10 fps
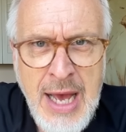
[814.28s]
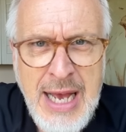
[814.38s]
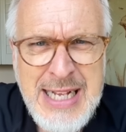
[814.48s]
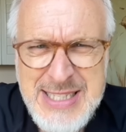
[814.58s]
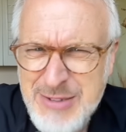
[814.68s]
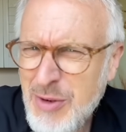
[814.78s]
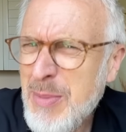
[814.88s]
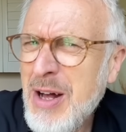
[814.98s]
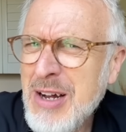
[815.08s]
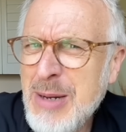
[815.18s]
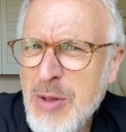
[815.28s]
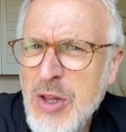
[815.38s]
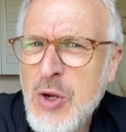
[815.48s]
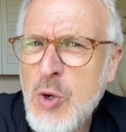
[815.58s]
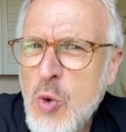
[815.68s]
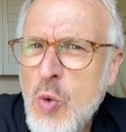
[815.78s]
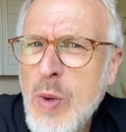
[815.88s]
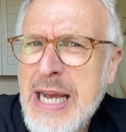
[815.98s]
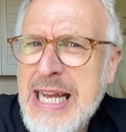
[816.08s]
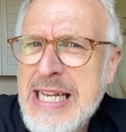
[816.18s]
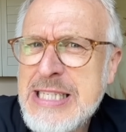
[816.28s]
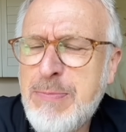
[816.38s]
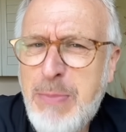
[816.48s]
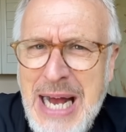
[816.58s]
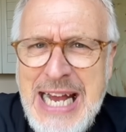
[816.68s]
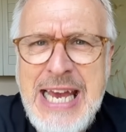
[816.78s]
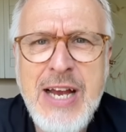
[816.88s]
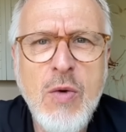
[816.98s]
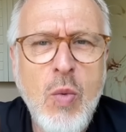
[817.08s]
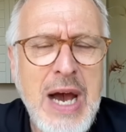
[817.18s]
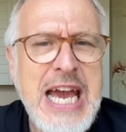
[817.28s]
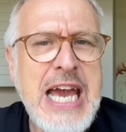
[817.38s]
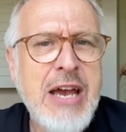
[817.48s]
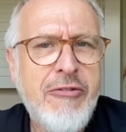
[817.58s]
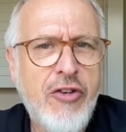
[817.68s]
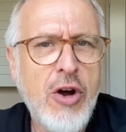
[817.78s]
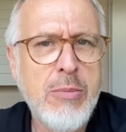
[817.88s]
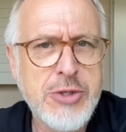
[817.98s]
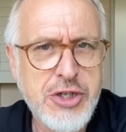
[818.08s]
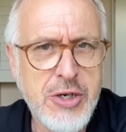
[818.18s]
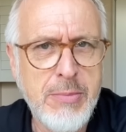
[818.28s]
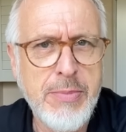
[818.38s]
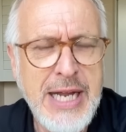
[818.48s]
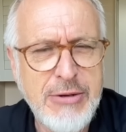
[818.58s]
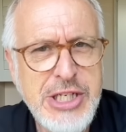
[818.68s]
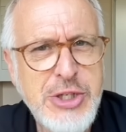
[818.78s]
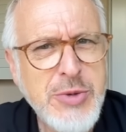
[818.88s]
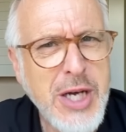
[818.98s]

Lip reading: It's remarkable who is backing away from Trump. Now, did you